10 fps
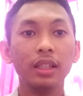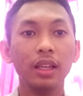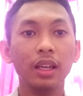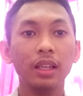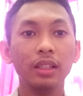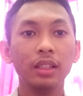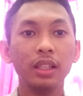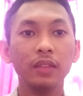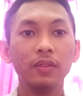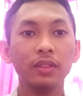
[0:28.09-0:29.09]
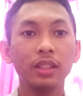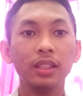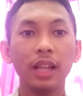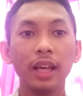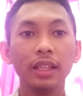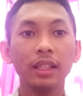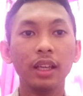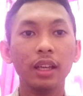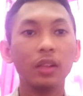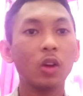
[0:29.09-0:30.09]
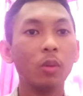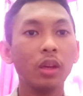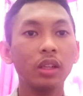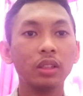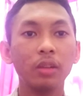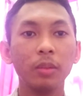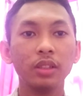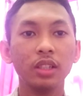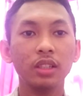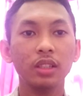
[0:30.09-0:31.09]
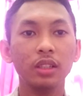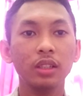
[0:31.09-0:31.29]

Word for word: and give this like and comment in the comment section